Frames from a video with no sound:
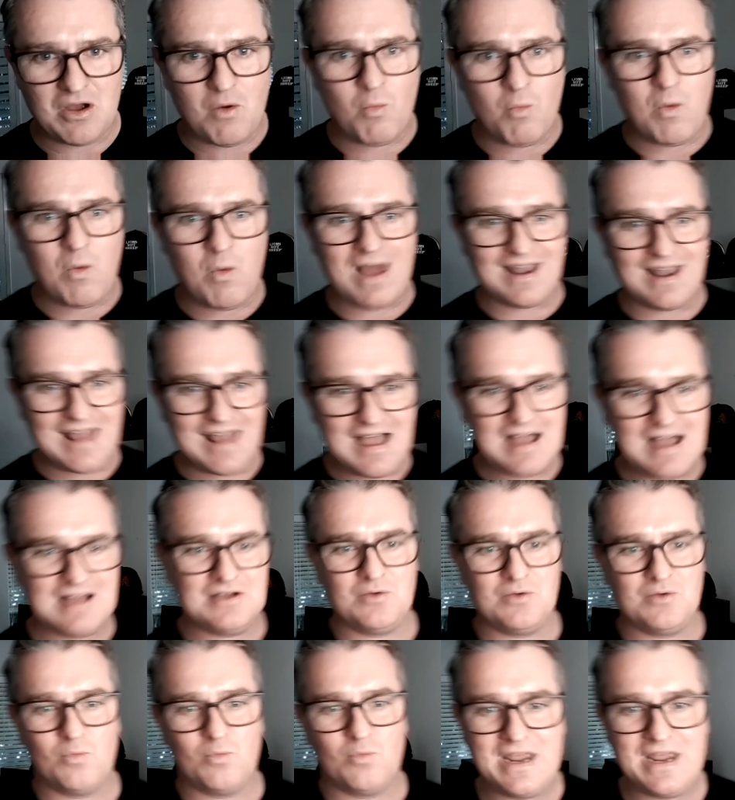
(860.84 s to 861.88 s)

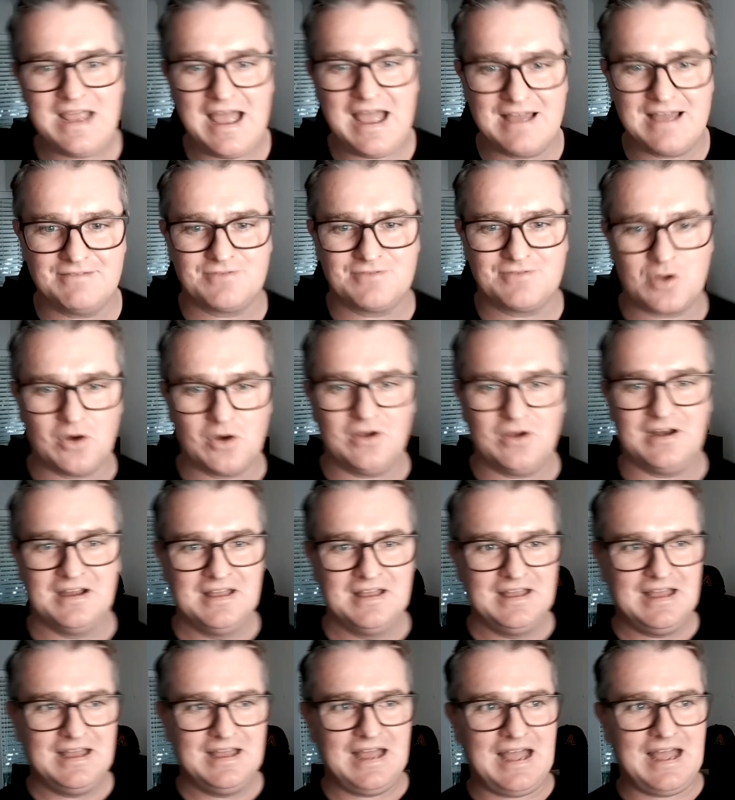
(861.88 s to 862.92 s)
voila, we have got
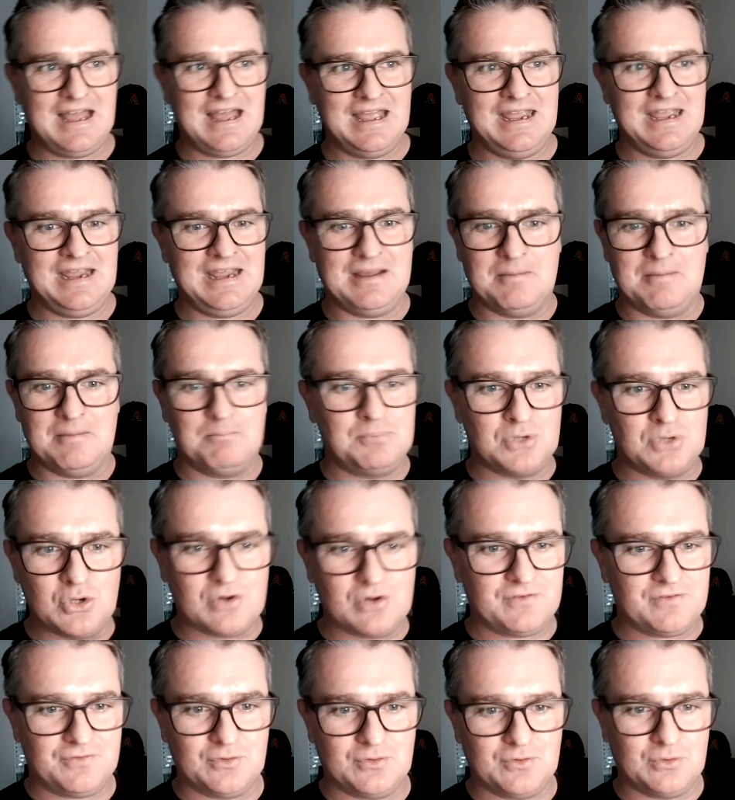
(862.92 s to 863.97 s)
a
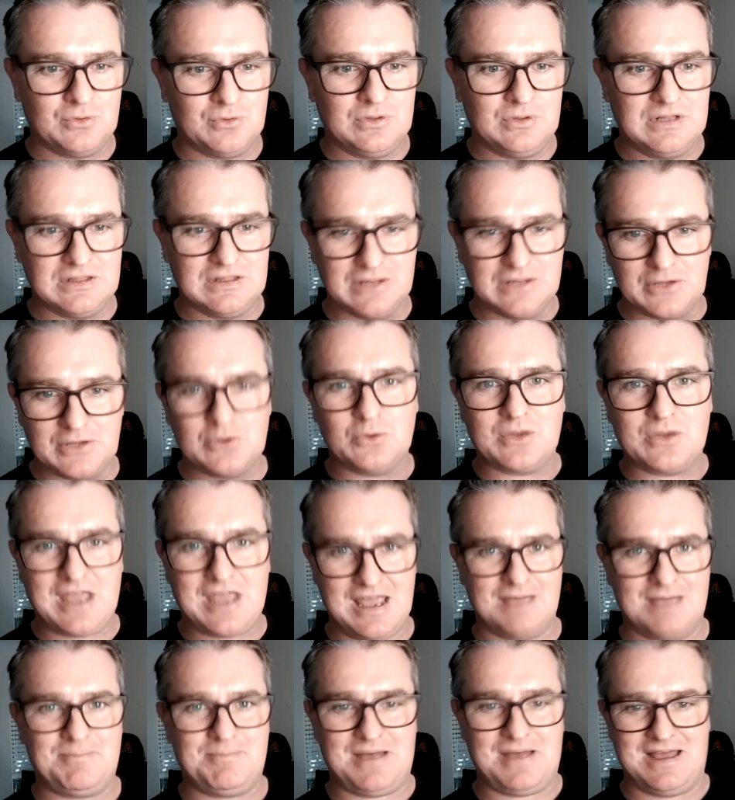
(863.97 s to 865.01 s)
beautiful little
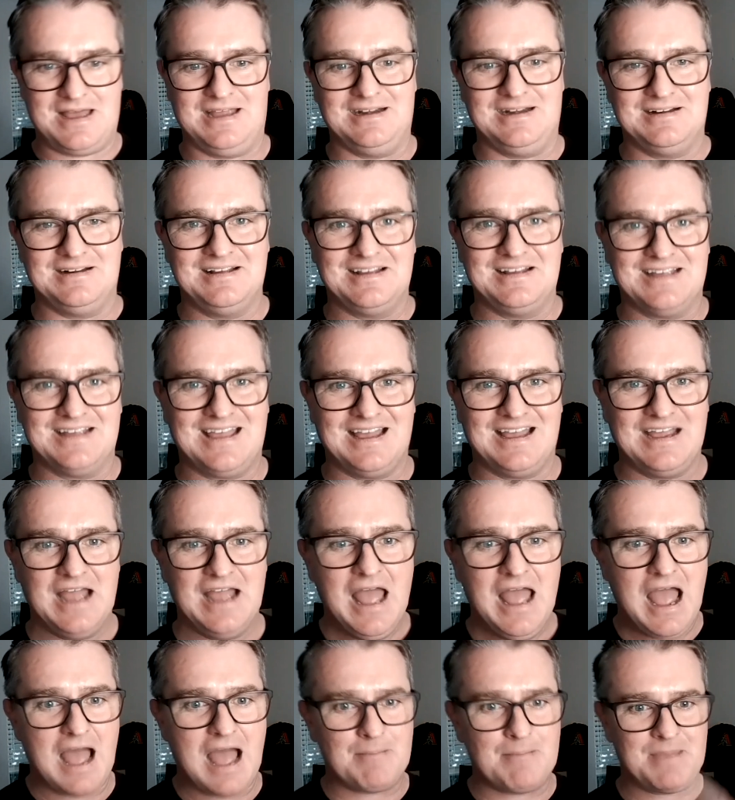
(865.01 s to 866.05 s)
campaign. Okay,
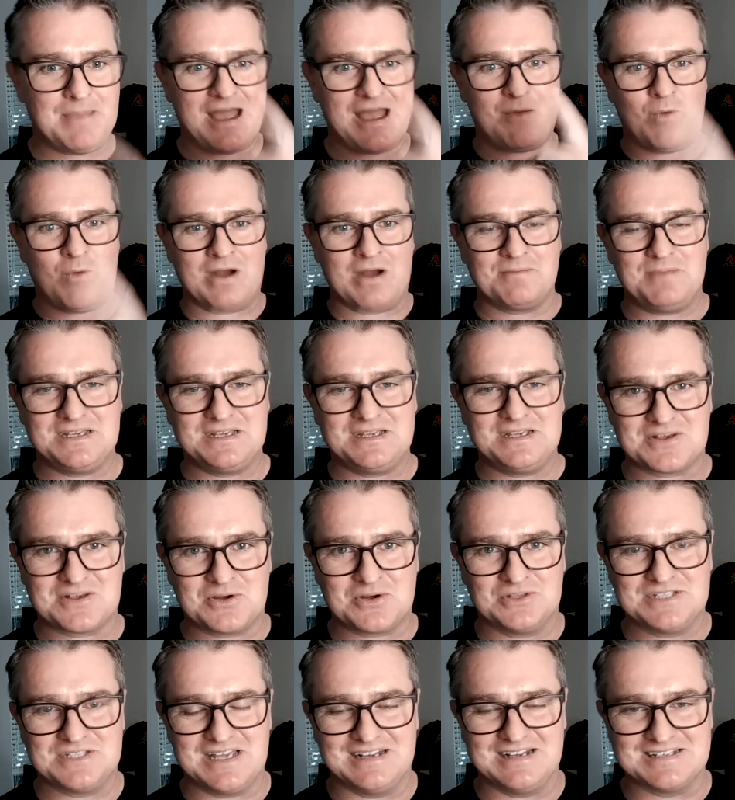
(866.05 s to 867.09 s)
about one piece of
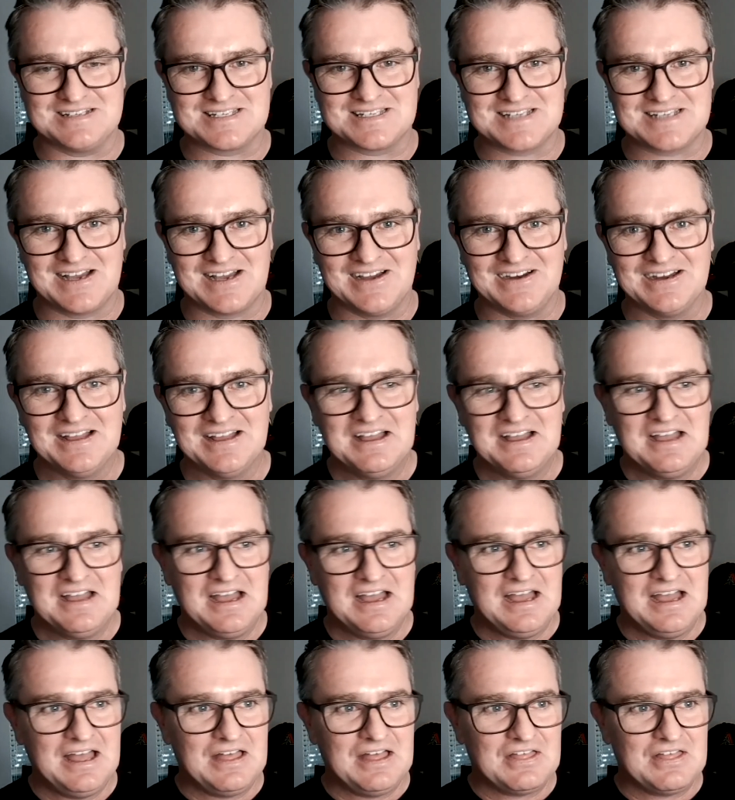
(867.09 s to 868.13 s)
content. So
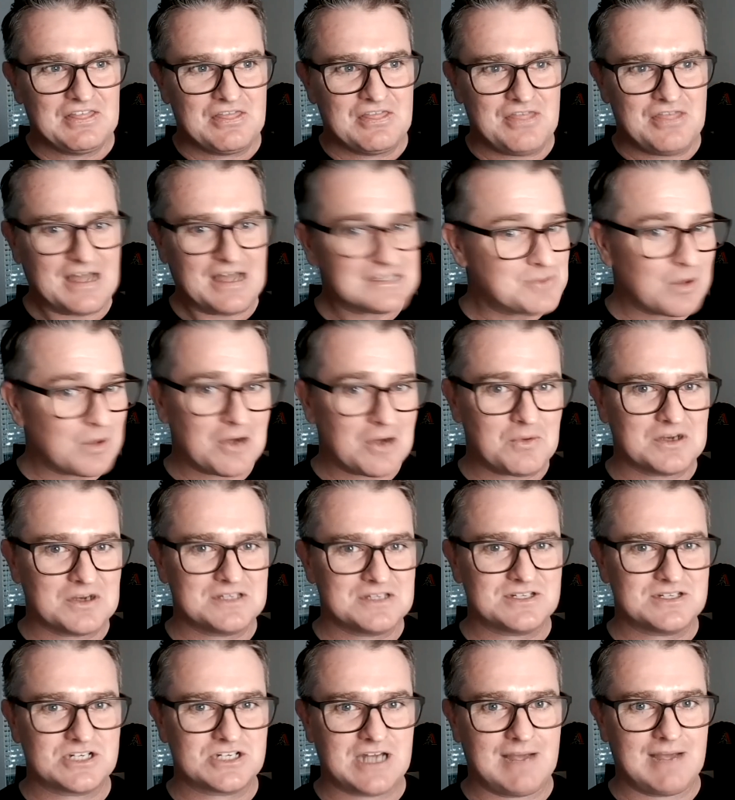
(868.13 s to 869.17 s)
that's what I
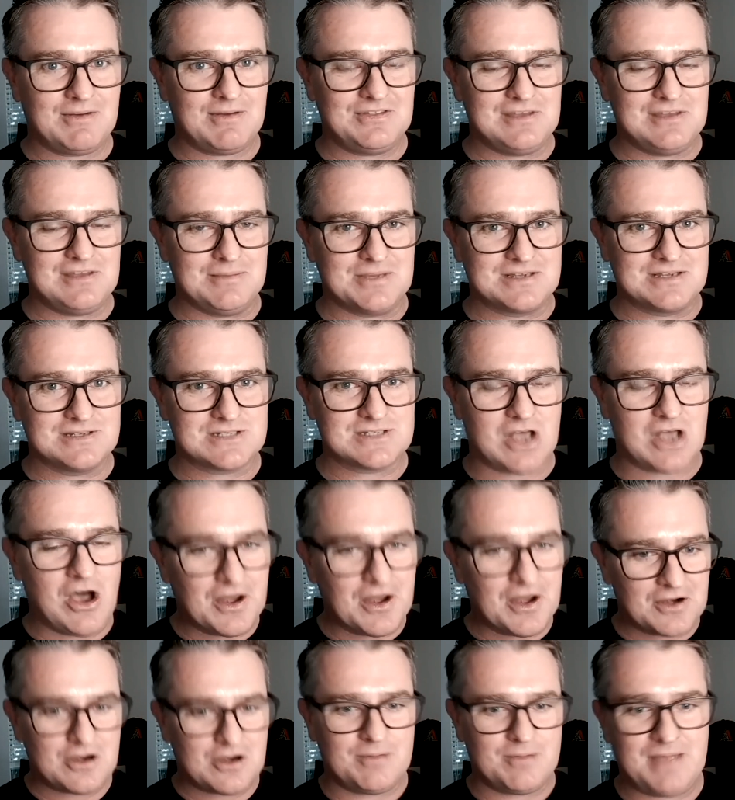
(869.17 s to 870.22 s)
wanted to share with you, because I
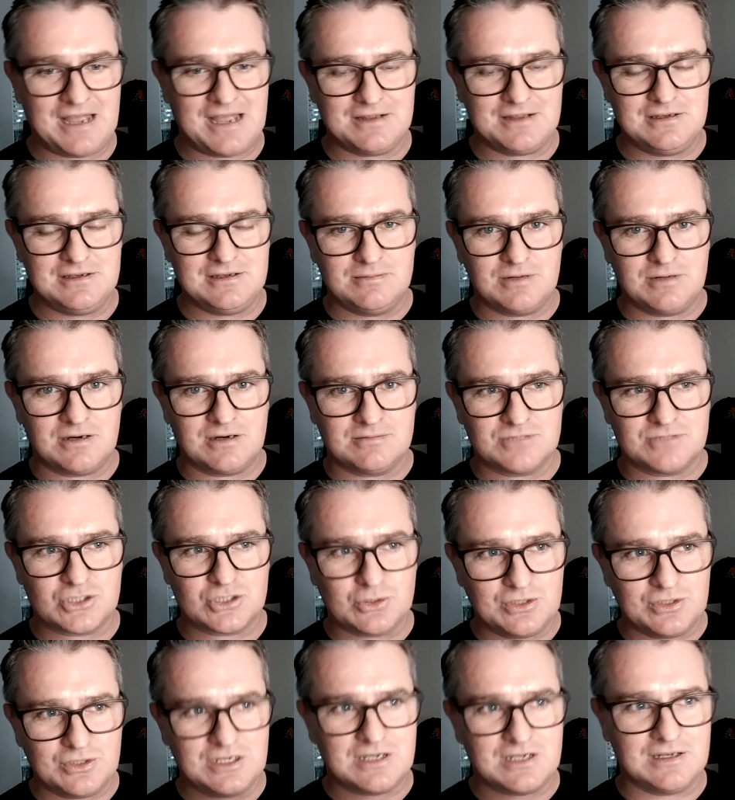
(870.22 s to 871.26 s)
don't know about you, but I'm
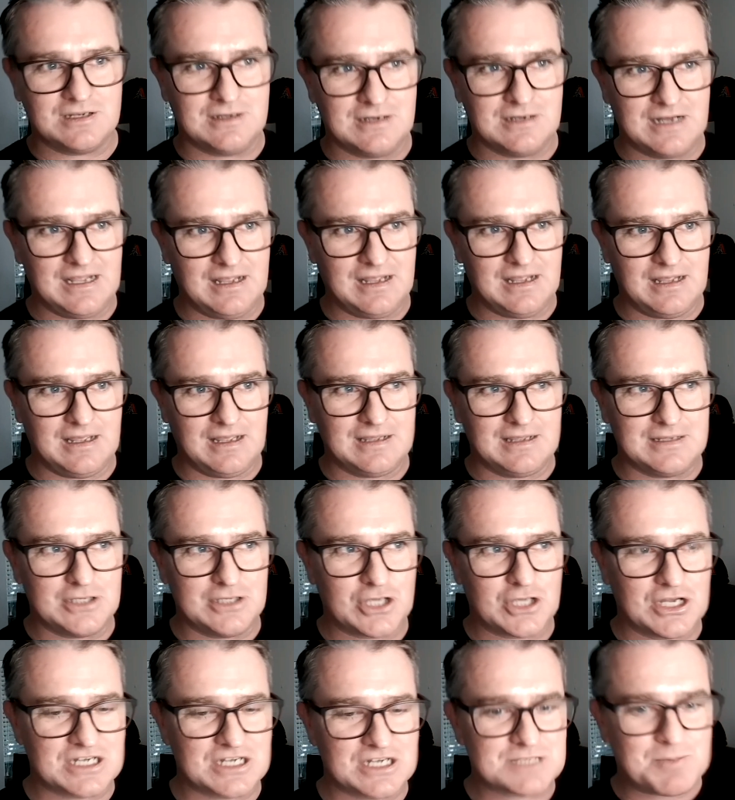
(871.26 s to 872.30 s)
sure you can
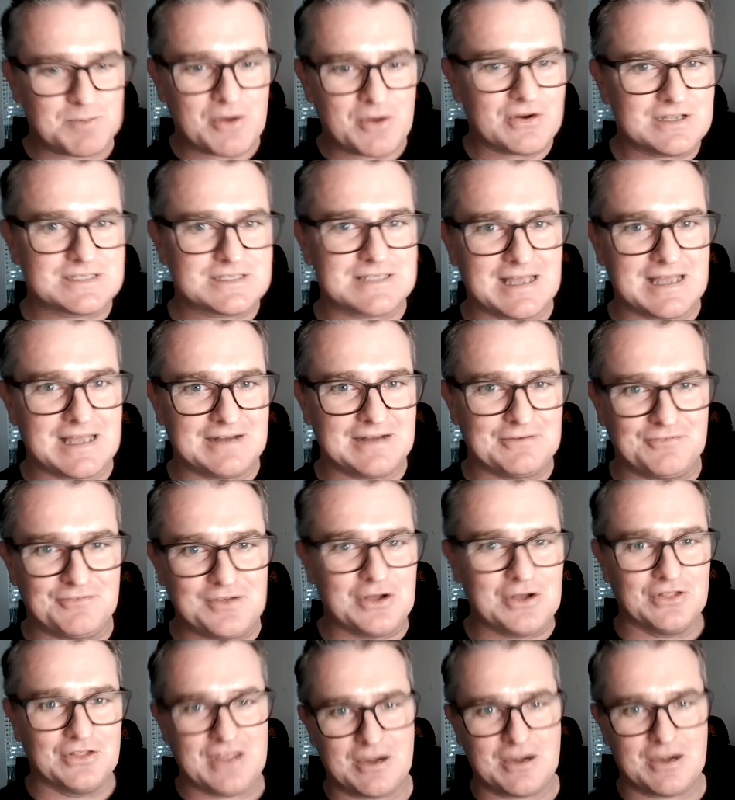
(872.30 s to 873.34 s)
experience and
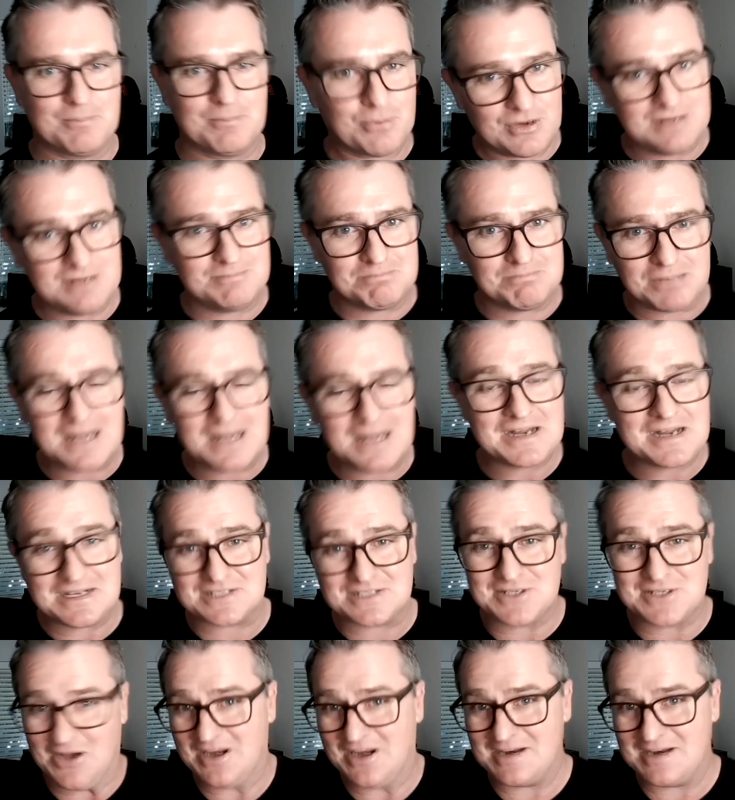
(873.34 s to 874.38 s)
feel that I'm pretty bloody
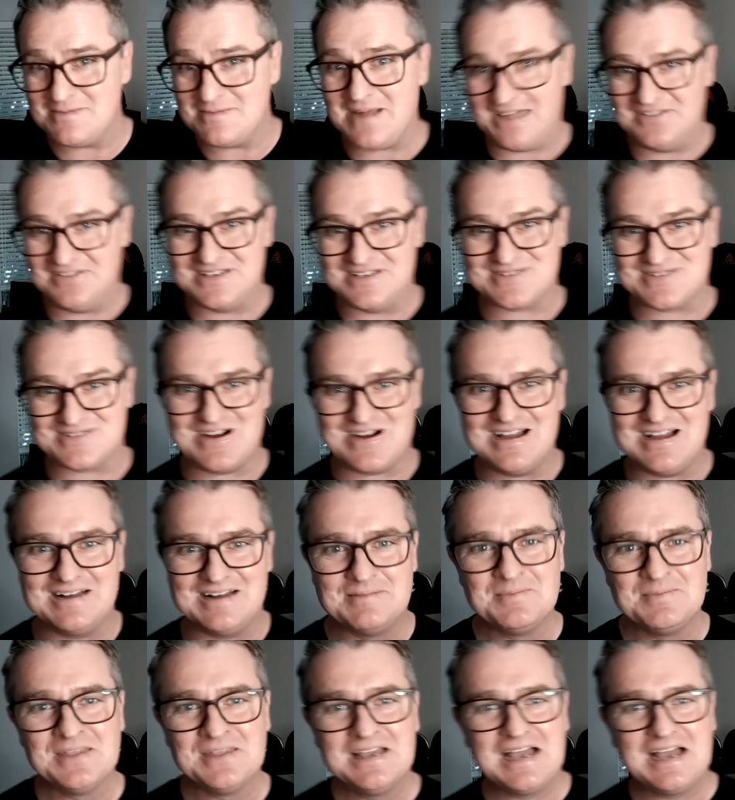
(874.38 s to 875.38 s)
excited about this, right?